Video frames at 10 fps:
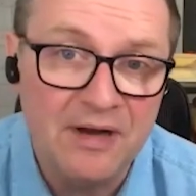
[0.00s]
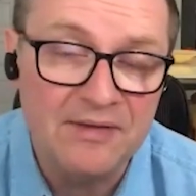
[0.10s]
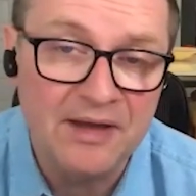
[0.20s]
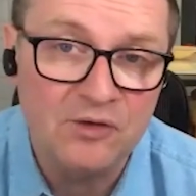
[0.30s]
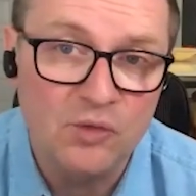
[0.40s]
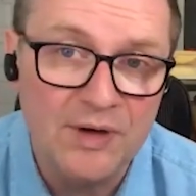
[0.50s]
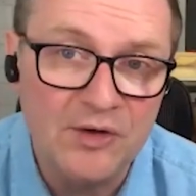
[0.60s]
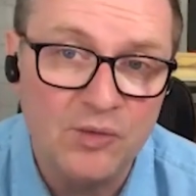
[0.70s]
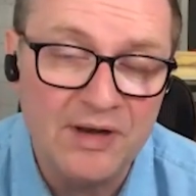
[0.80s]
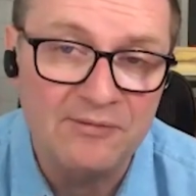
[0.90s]
I think
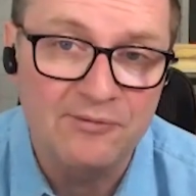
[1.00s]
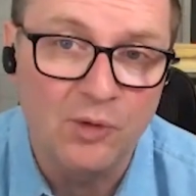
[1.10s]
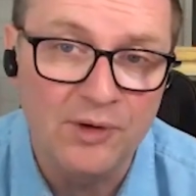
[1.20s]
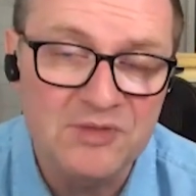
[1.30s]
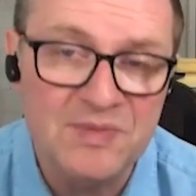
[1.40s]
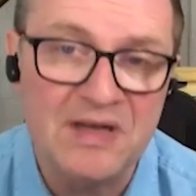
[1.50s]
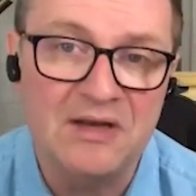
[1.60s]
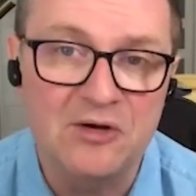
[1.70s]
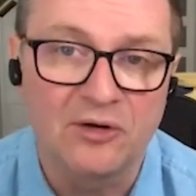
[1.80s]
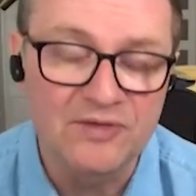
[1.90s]
2024 has been a
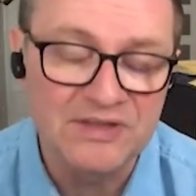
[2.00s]
year of